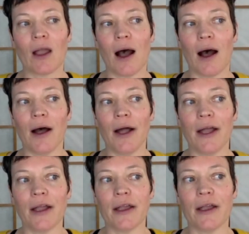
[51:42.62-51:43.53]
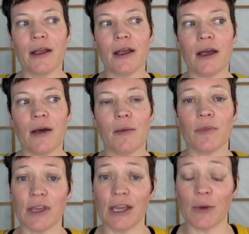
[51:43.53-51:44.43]
I am
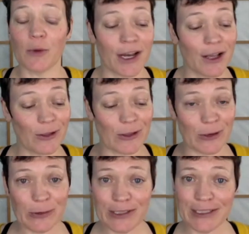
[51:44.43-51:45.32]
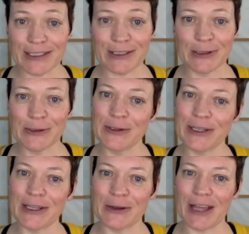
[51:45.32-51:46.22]
thinking we're getting close to,
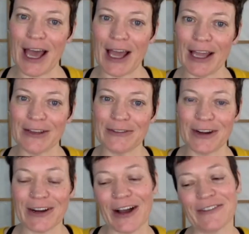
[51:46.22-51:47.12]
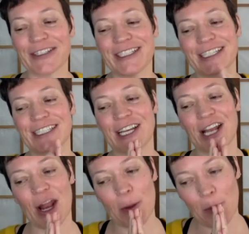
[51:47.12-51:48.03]
you know, the end of our conversation
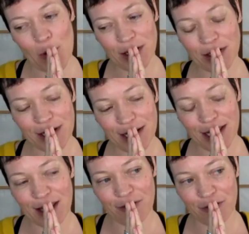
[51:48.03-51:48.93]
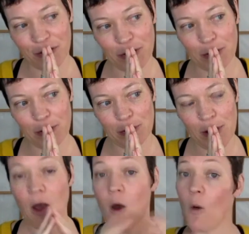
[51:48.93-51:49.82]
and I'm wondering if you
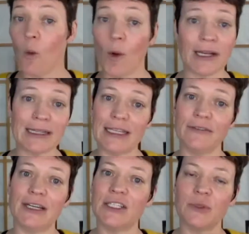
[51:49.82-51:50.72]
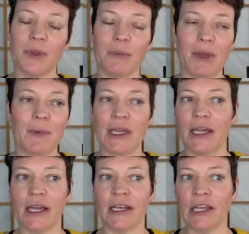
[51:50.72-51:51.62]
want to leave us with
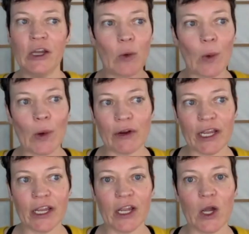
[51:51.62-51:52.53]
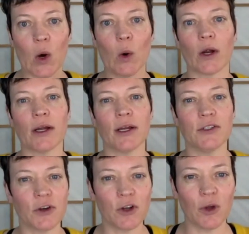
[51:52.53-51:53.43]
maybe an inquiry or a
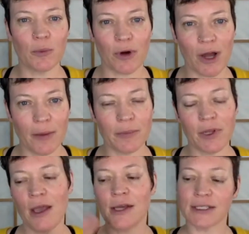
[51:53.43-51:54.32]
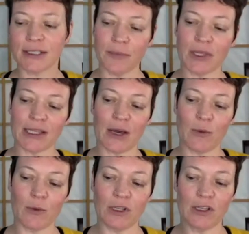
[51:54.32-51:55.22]
journal prompt, something that
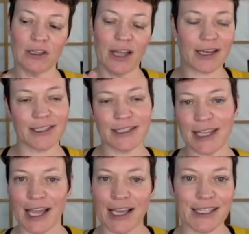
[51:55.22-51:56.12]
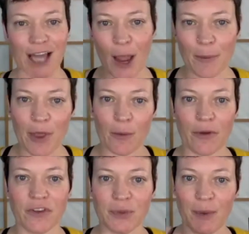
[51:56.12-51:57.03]
will let us take the time that
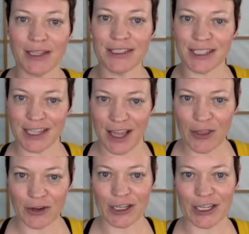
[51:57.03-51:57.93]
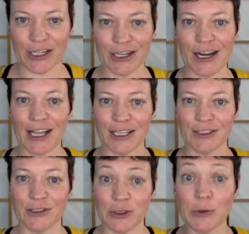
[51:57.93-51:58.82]
we've spent together here
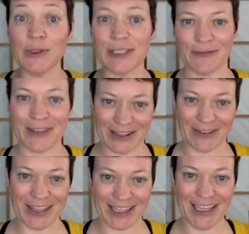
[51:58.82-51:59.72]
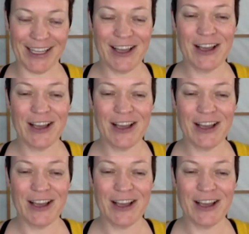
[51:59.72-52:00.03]
and do something with it.